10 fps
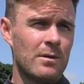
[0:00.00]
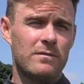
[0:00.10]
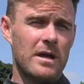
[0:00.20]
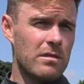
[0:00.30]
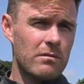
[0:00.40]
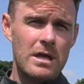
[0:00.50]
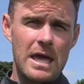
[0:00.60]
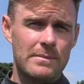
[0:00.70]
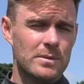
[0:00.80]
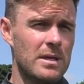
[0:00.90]
We've had three
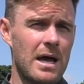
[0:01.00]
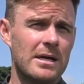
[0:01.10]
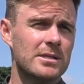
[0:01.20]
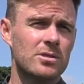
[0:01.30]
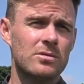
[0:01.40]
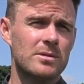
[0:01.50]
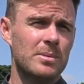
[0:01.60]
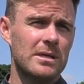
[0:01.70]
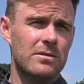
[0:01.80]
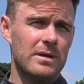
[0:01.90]
games where the attitudes have
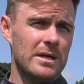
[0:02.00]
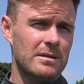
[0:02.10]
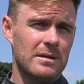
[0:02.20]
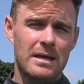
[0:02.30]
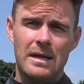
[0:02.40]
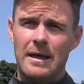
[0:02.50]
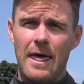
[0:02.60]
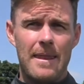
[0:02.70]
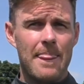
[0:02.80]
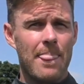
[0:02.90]
been great.
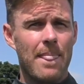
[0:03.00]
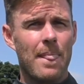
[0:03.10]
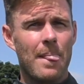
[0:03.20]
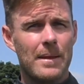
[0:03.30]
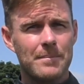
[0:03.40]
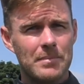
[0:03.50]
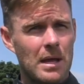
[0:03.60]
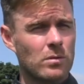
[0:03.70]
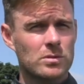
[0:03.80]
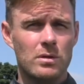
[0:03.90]
Um, I
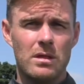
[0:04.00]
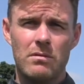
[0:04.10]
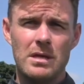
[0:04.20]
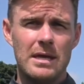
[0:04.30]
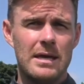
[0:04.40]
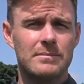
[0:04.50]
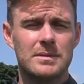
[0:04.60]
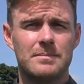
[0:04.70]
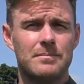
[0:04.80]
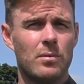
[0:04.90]
know it's only three
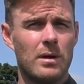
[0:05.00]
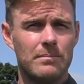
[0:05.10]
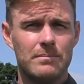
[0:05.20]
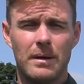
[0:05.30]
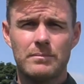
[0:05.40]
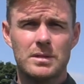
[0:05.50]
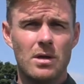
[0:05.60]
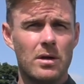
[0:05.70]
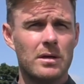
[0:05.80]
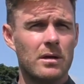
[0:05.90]
games, but I'm, I'm
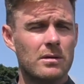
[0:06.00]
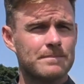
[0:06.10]
starting to,